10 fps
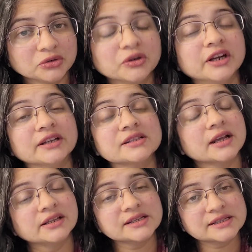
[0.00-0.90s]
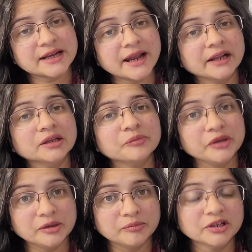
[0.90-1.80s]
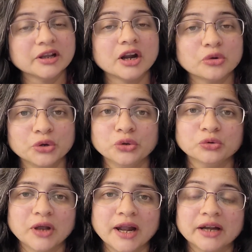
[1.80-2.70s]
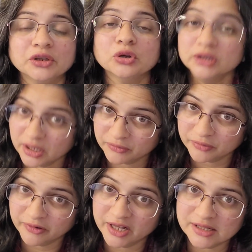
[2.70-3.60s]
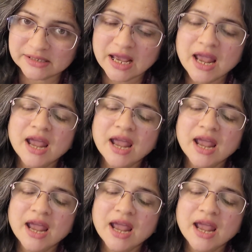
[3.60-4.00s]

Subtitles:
to understand the people around you and your loved ones,